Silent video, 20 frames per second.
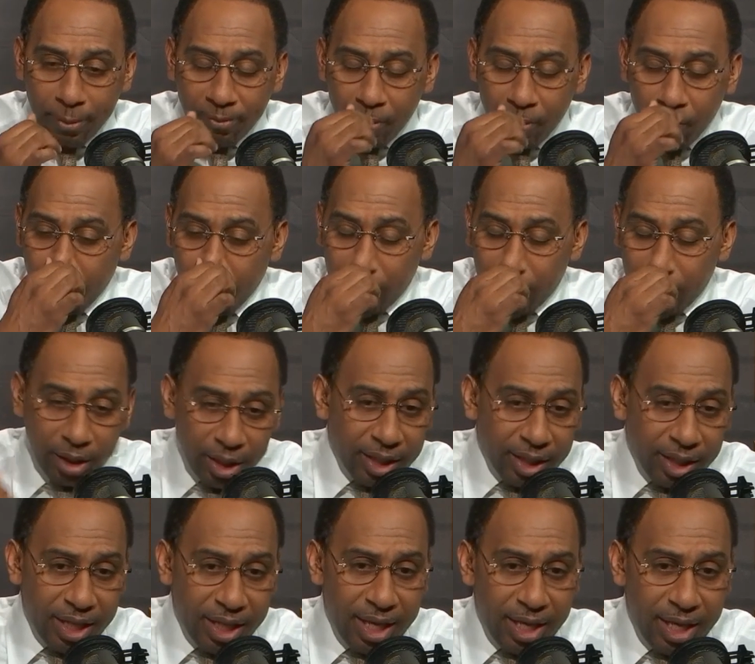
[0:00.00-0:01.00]
you
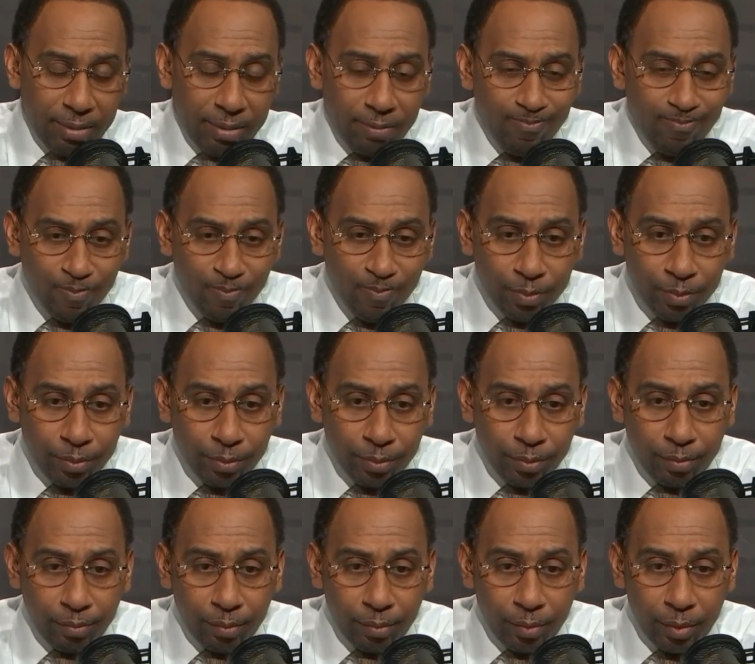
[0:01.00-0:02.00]
look at it
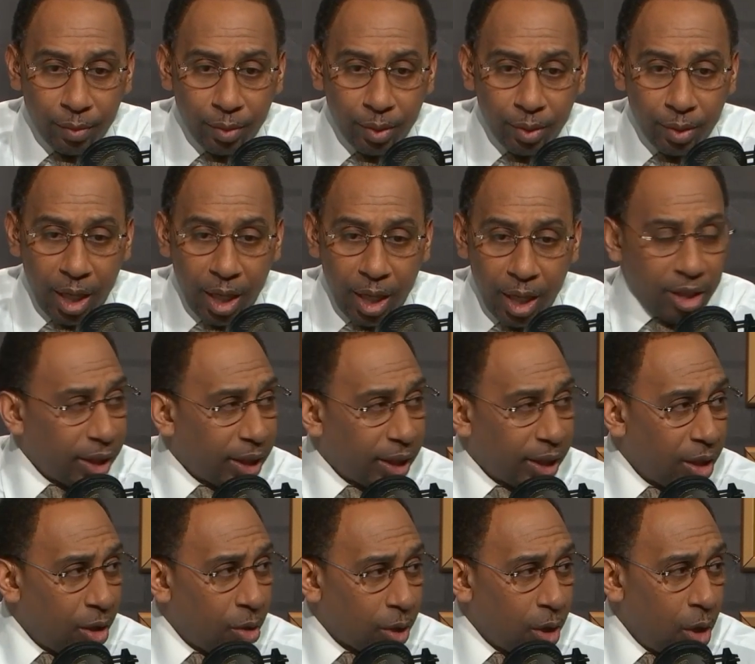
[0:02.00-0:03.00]
and you look
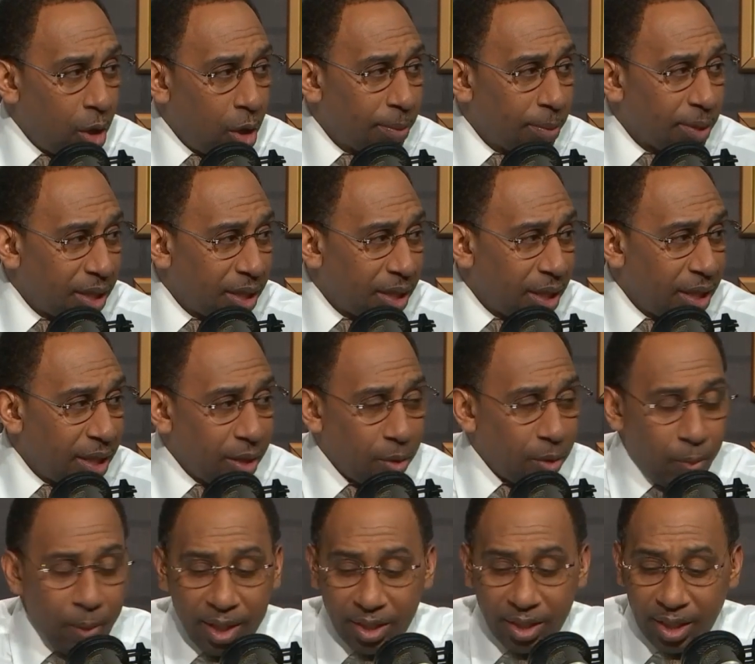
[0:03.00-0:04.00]
at Oklahoma City and the
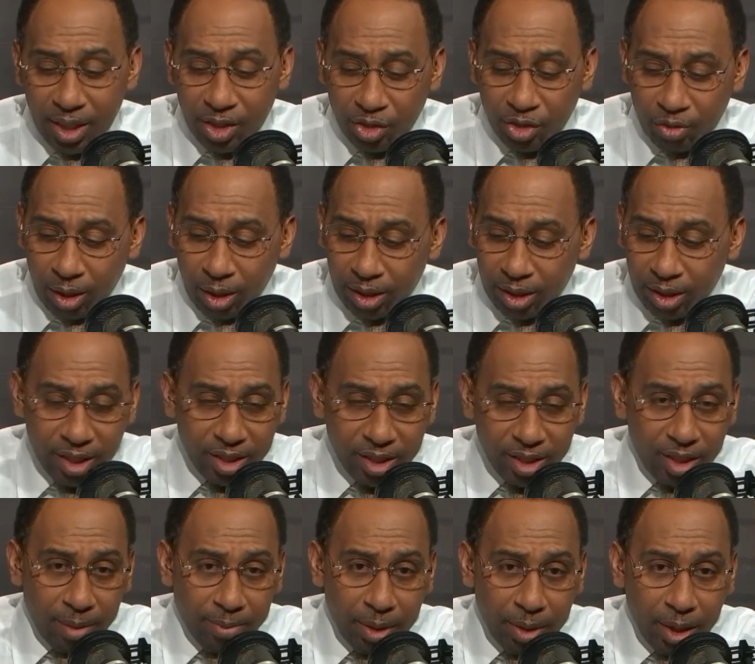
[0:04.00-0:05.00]
way that they're struggling, there's
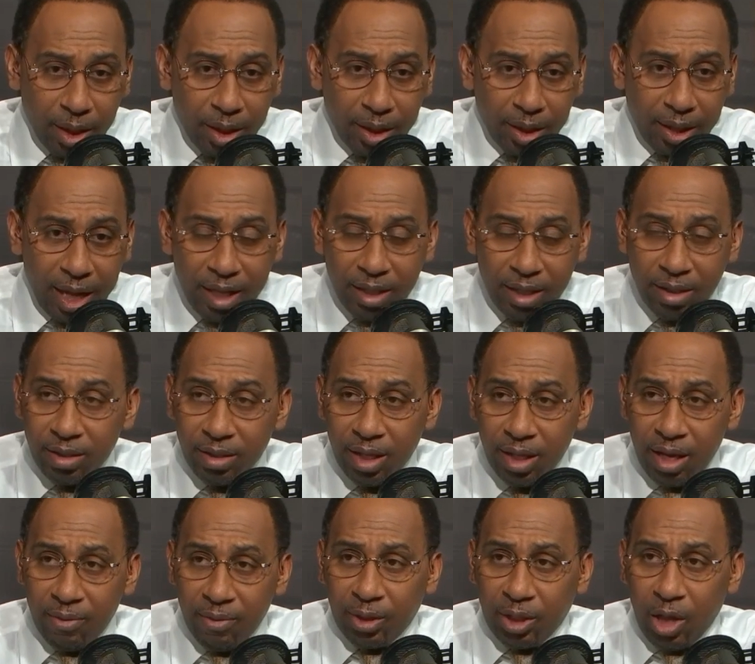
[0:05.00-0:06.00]
something to look at
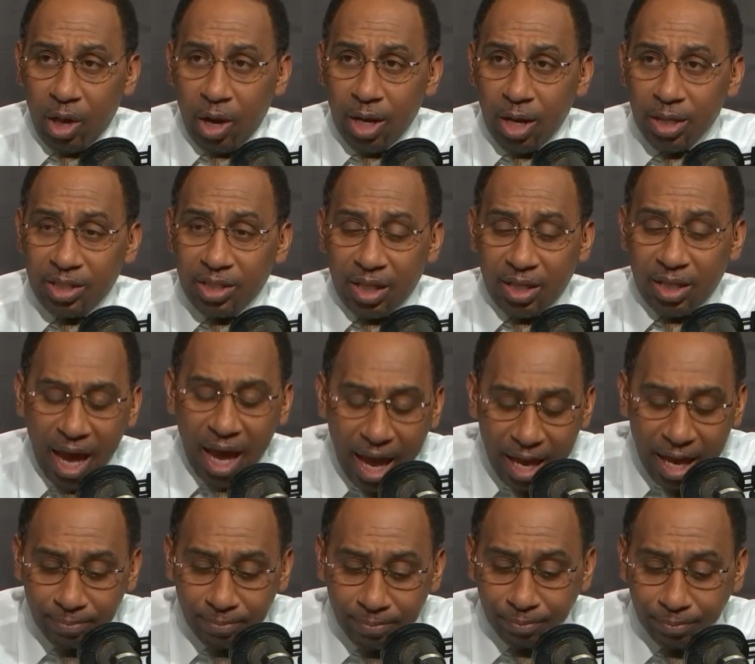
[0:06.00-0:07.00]
in regards to that.